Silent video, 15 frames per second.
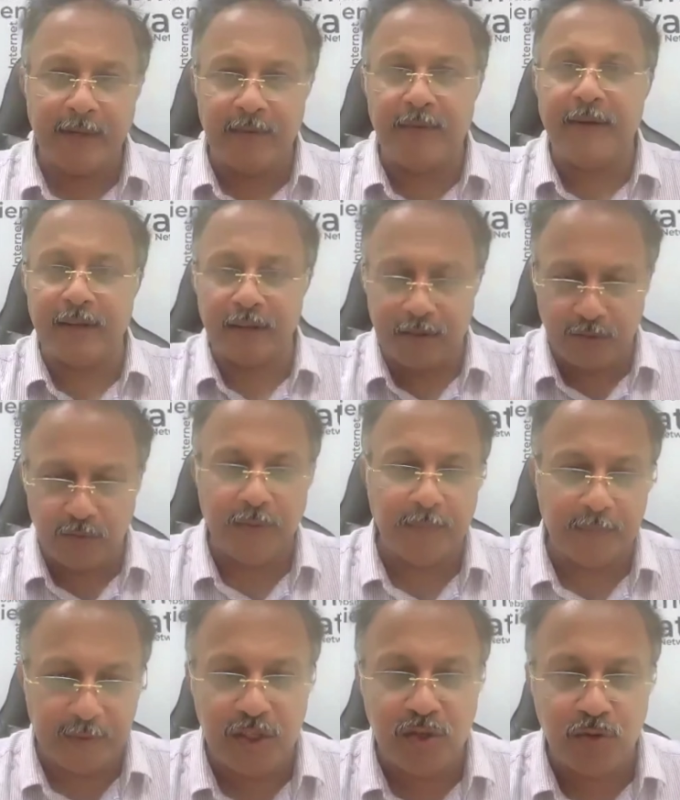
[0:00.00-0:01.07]
That is
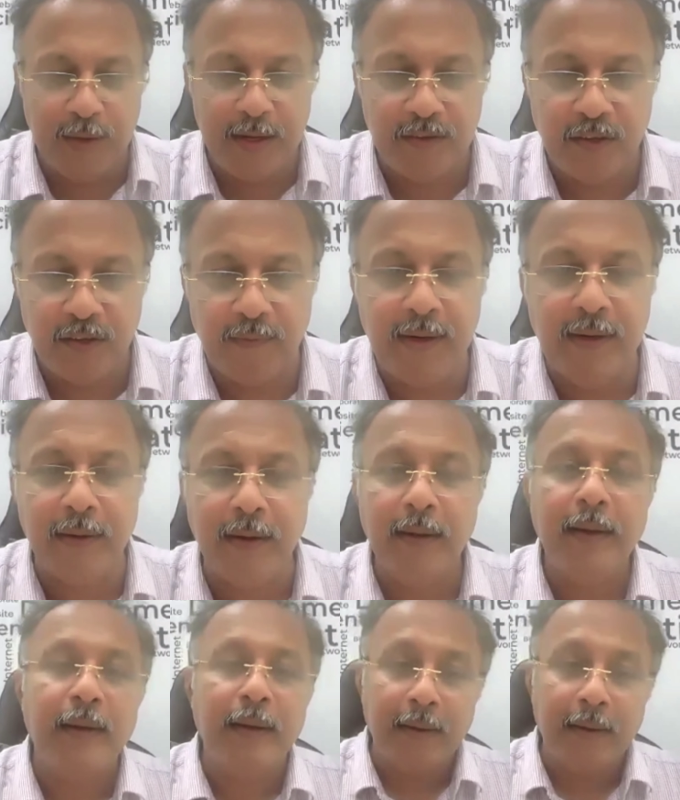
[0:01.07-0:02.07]
this week's event.